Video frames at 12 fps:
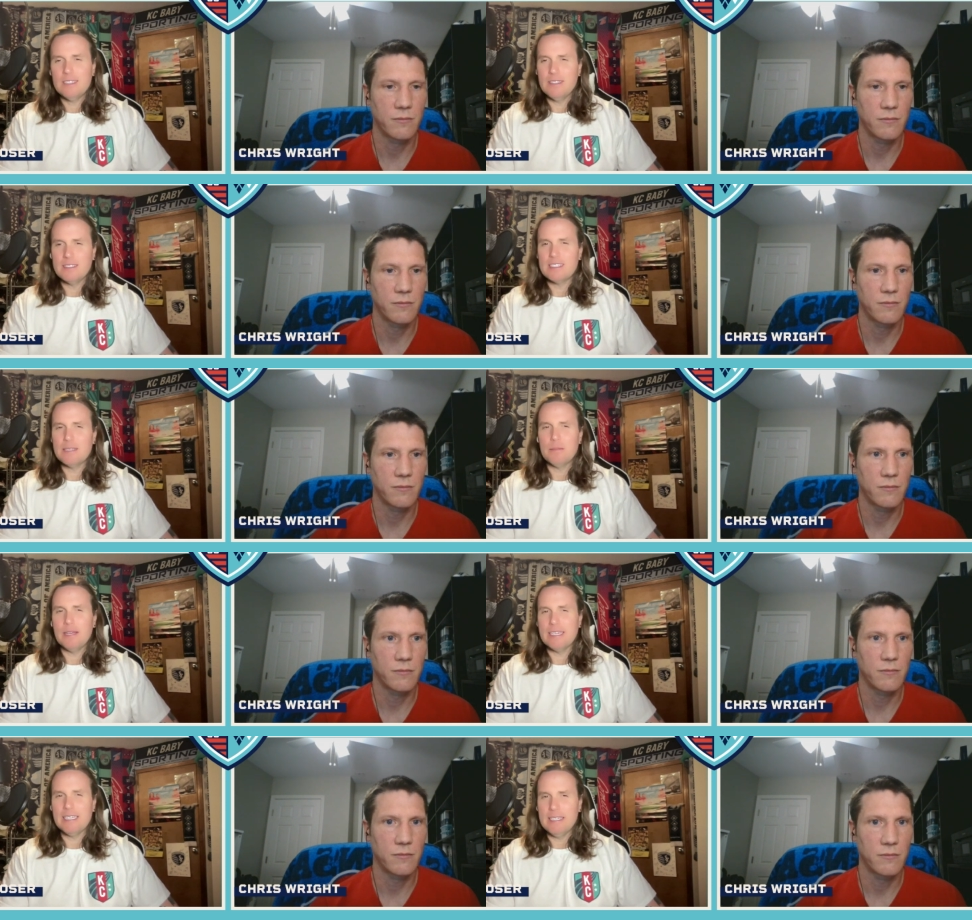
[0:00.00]
Speaker 1: Doesn't
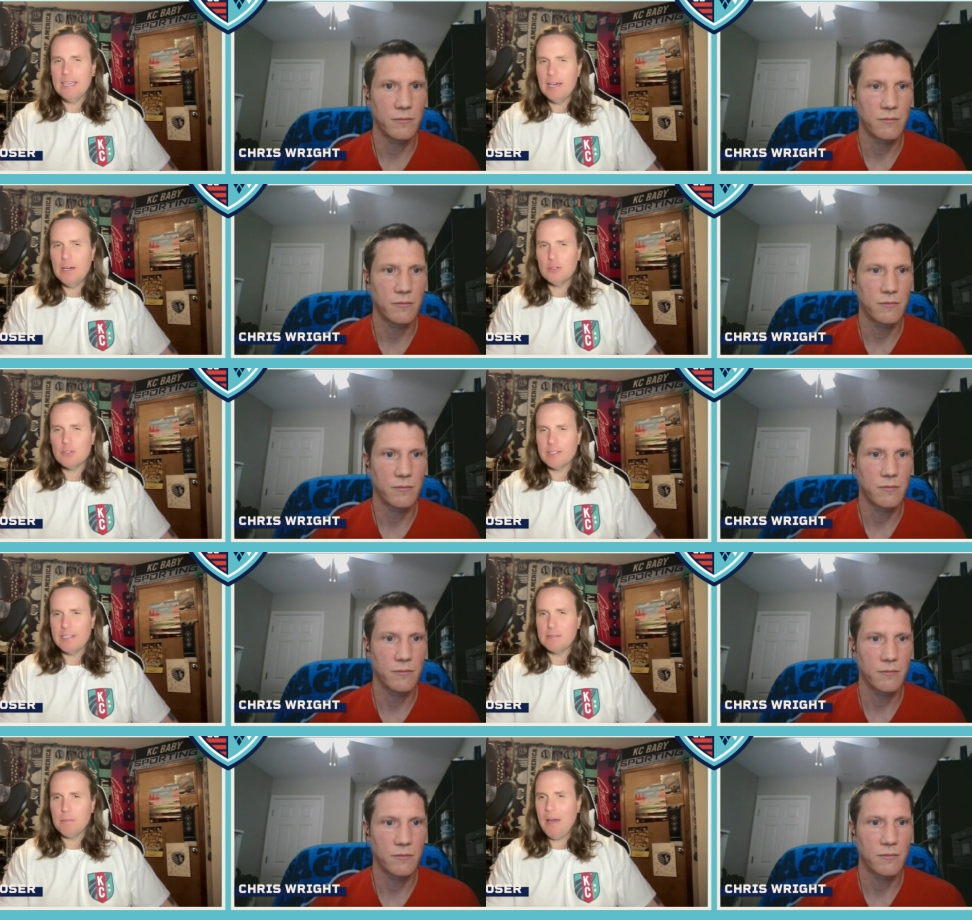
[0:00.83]
seem like he yells
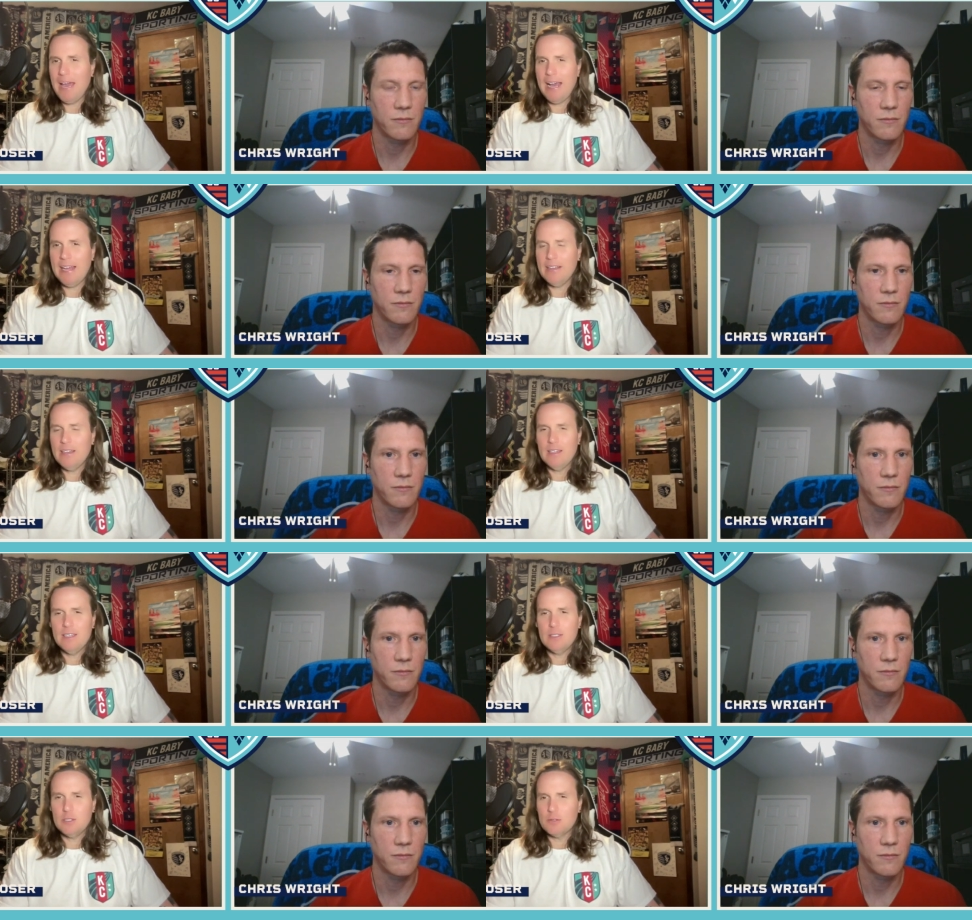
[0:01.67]
or gets mad.
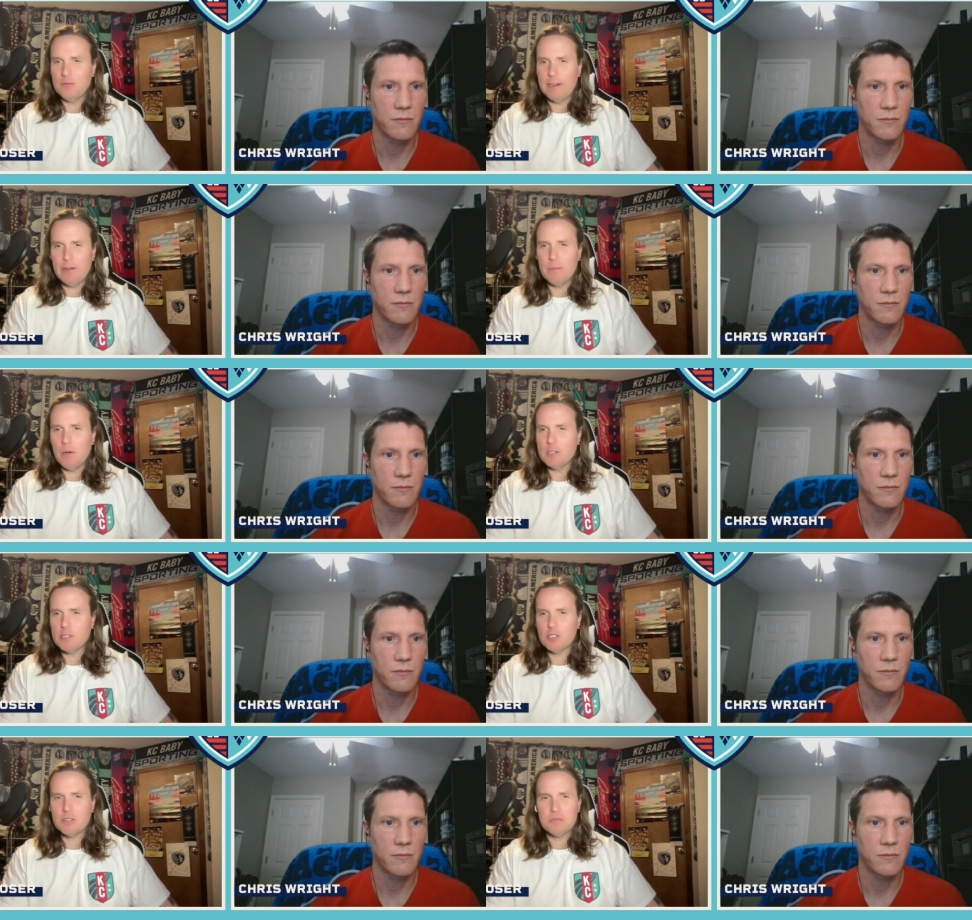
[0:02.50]
Just very
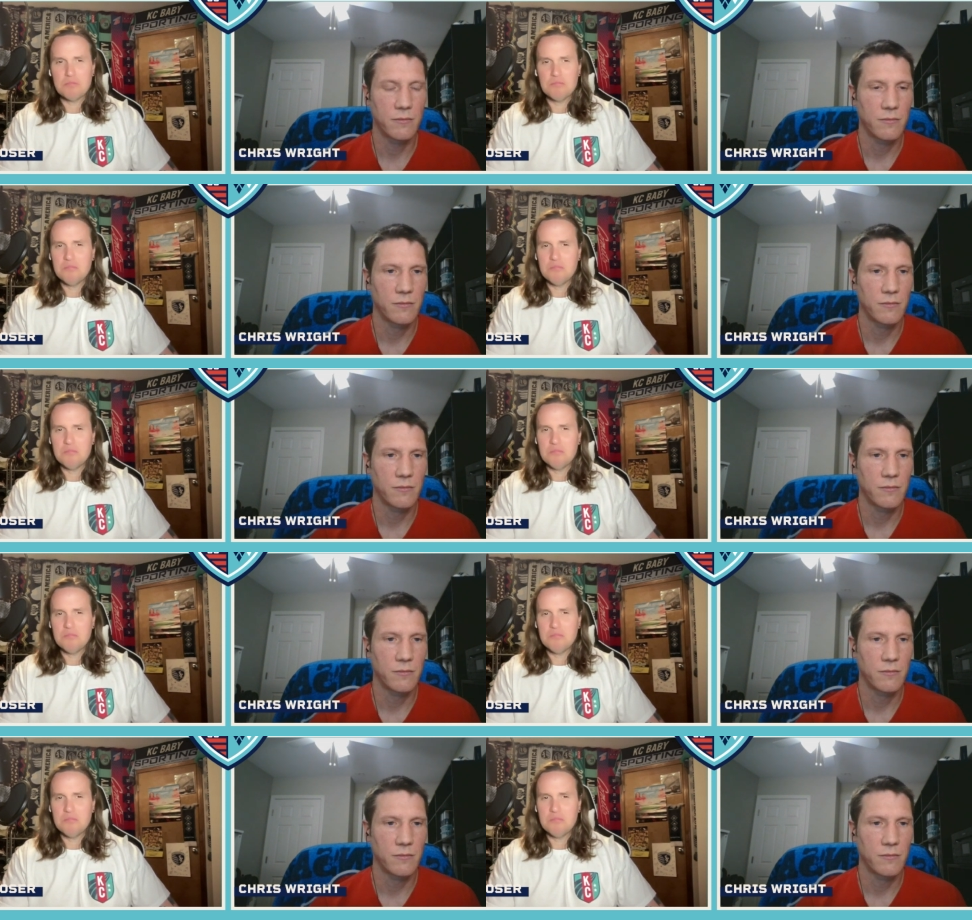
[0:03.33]
much